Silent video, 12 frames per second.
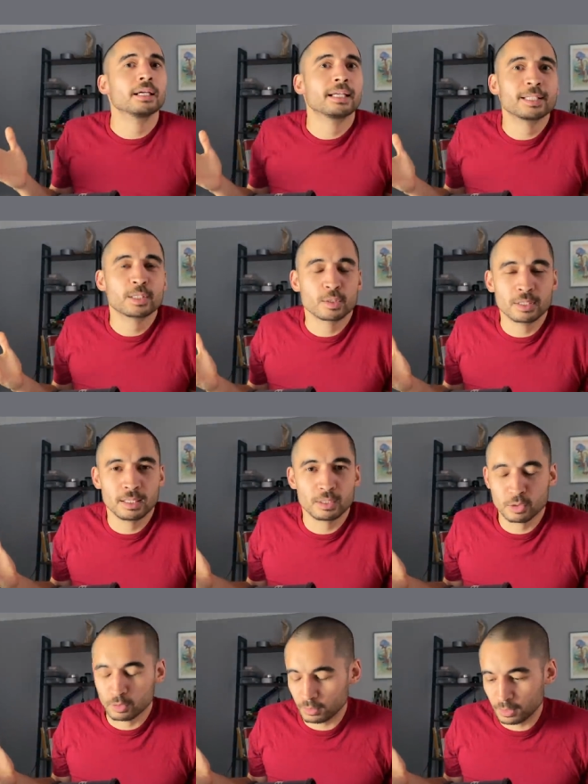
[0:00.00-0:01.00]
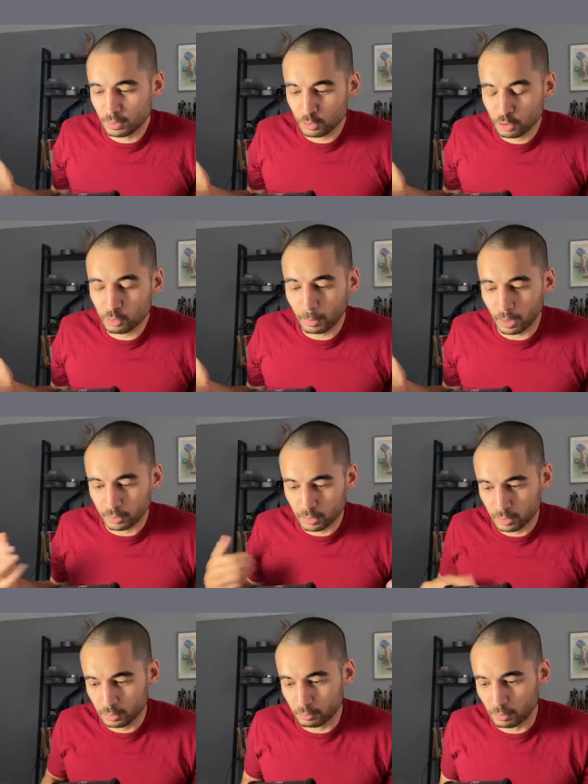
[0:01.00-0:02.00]
It's, it's, it's too
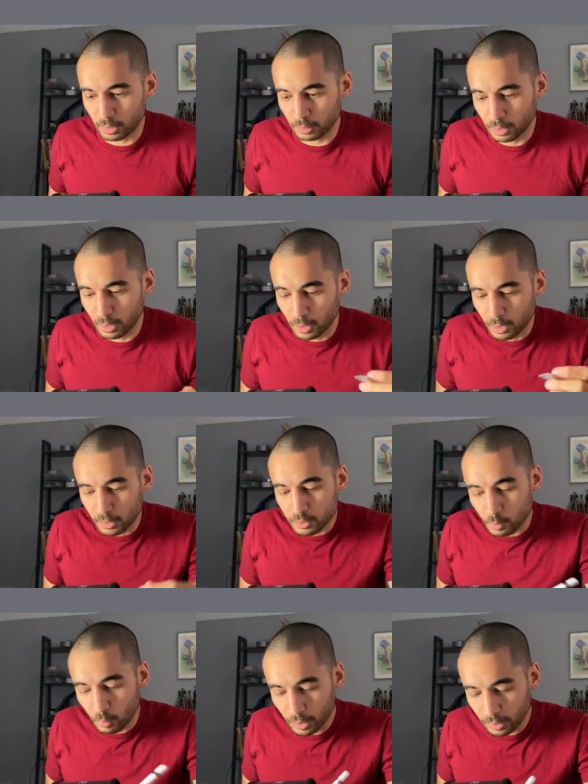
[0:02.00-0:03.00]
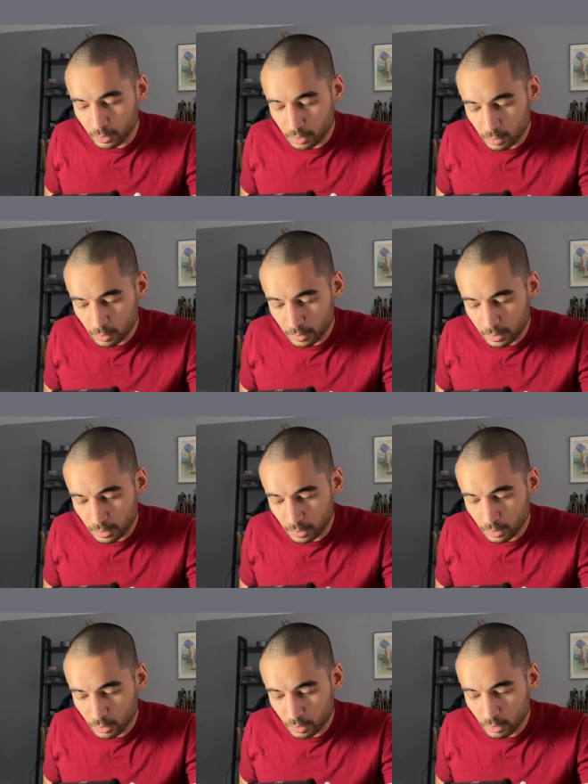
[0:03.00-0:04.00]
much, right? So what I could do is I
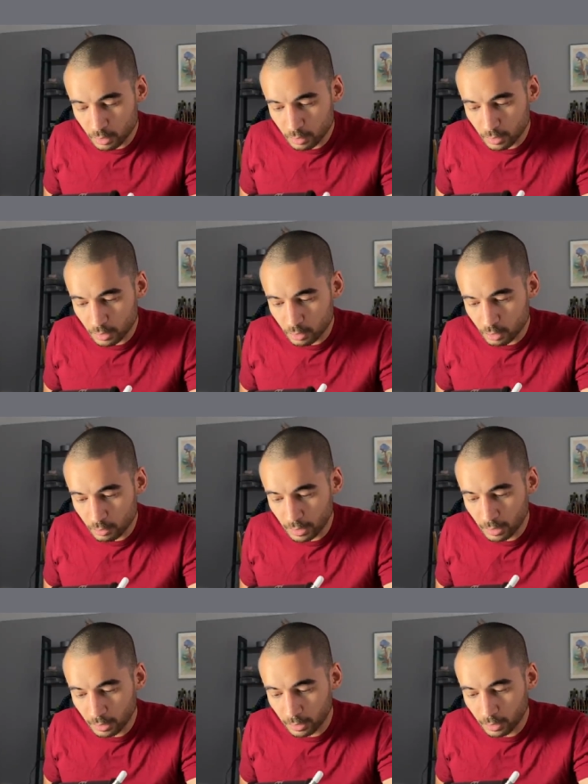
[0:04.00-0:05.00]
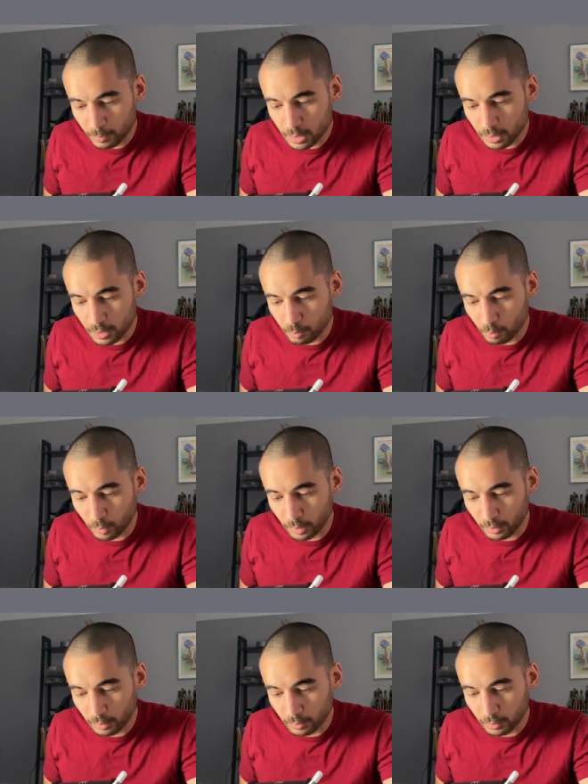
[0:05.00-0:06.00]
could just do a straight line up to this
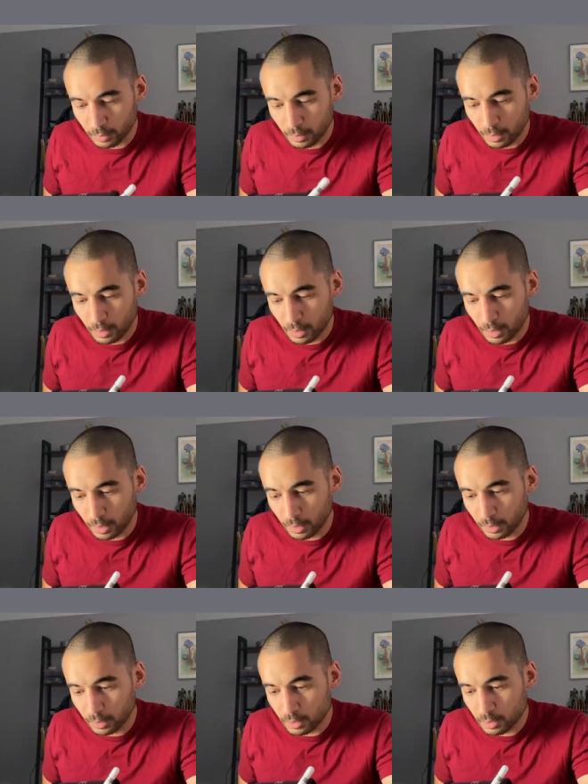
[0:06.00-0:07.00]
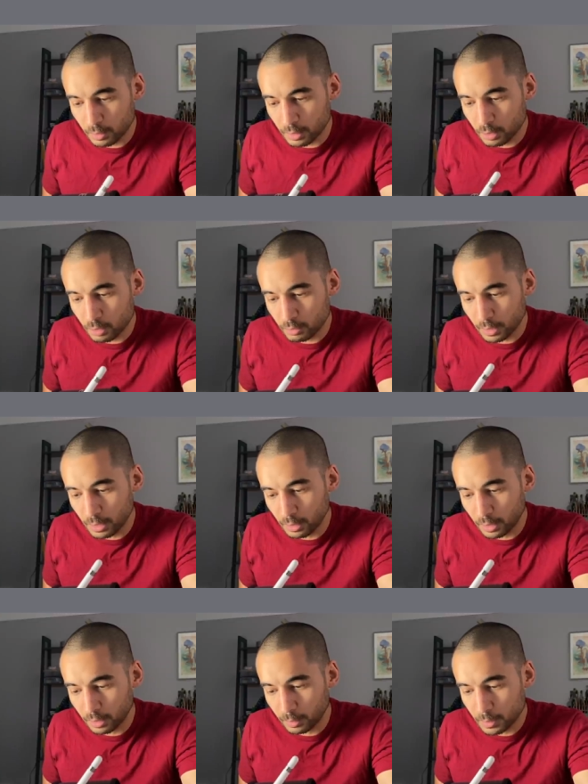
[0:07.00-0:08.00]
point and I could do a straight
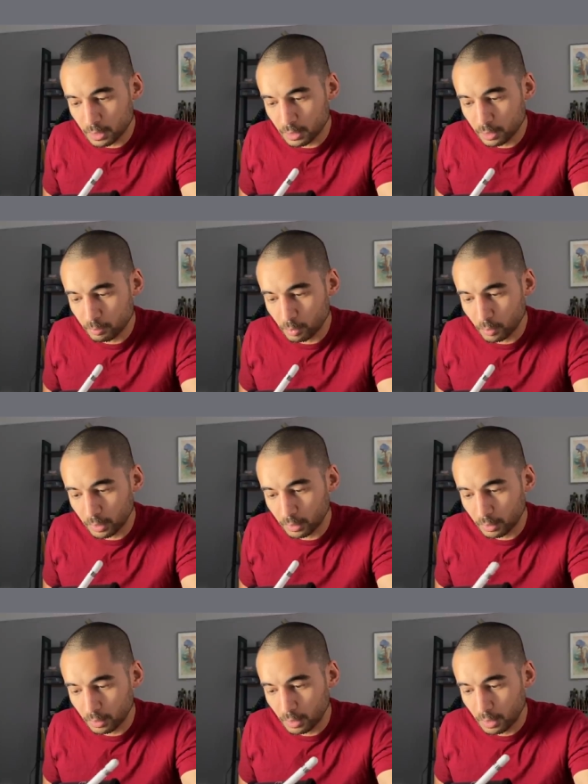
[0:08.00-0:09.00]
line up to this point.